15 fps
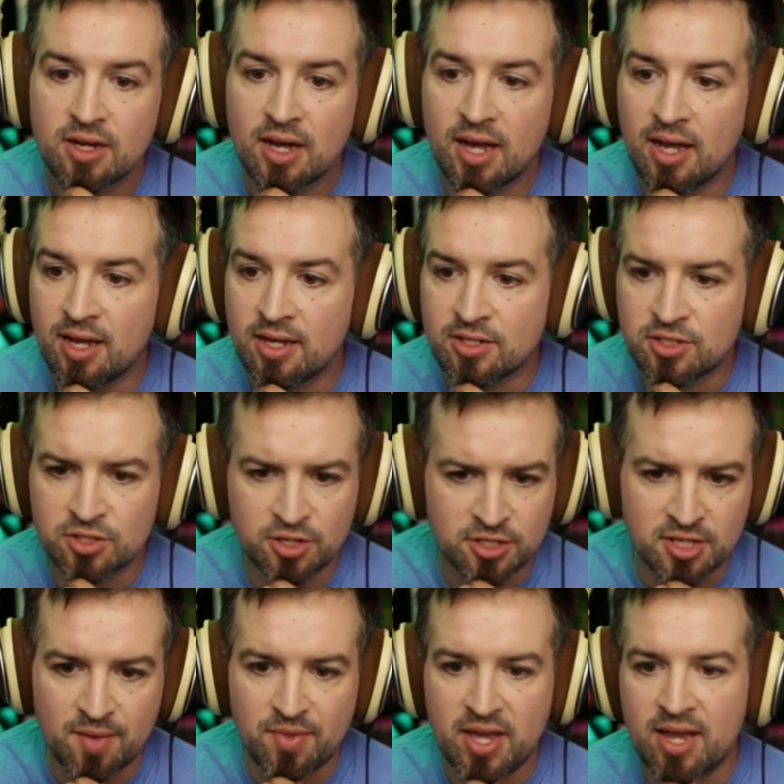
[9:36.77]
uh, trigger
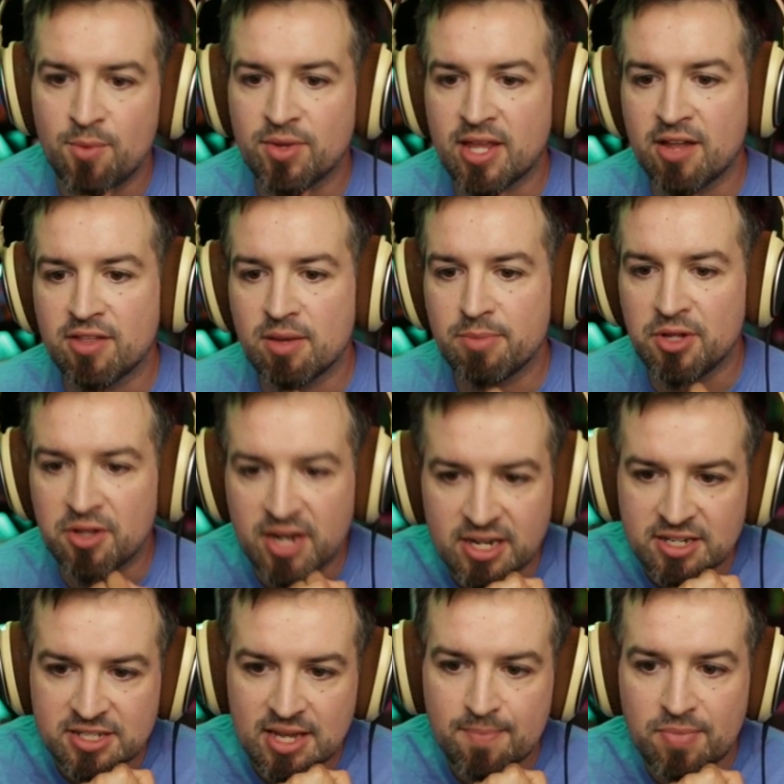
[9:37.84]
something without the ability
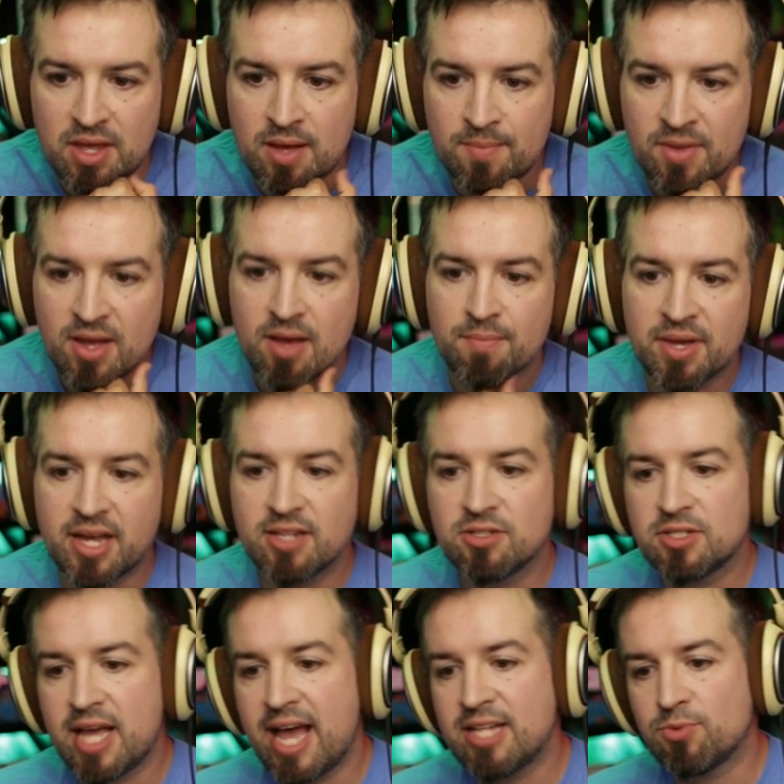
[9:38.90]
to skip them, because
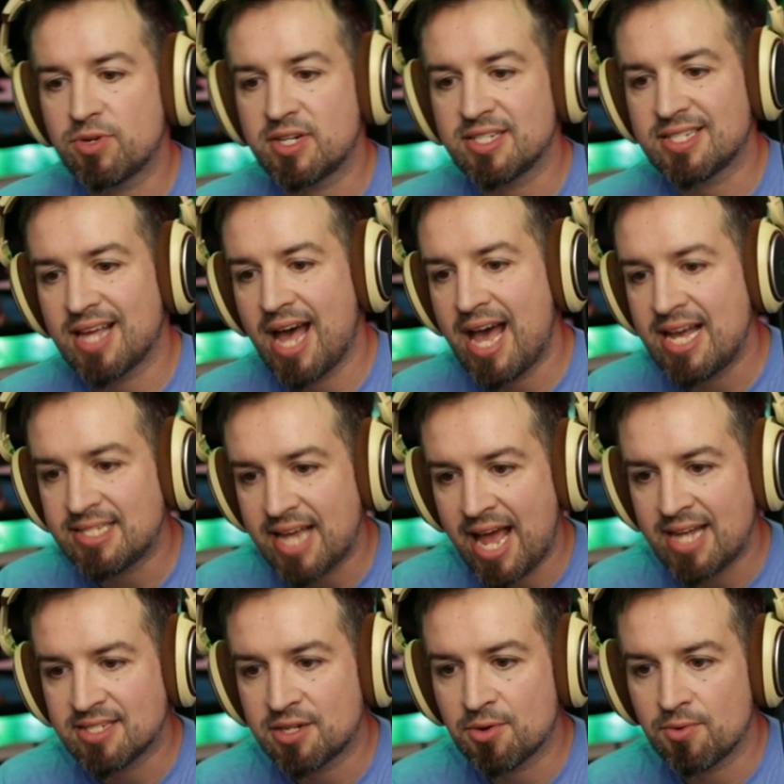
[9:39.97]
those ads were disguised
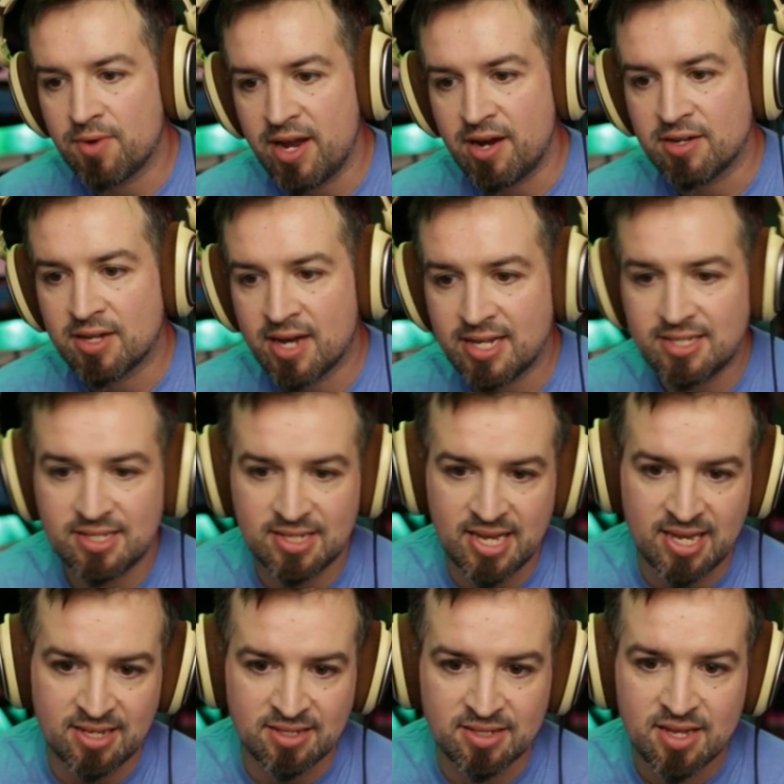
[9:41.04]
as career
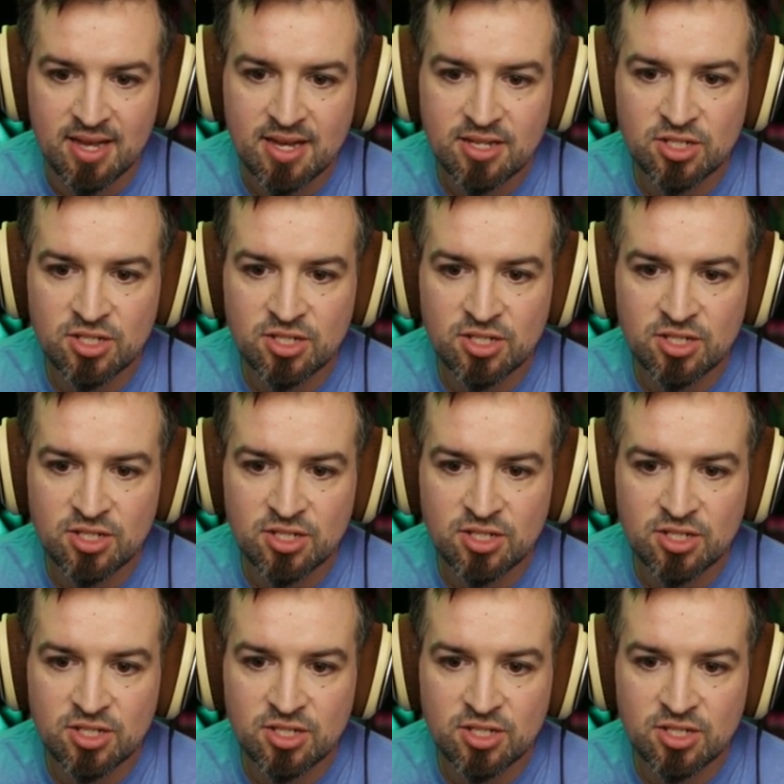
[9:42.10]
cutscenes.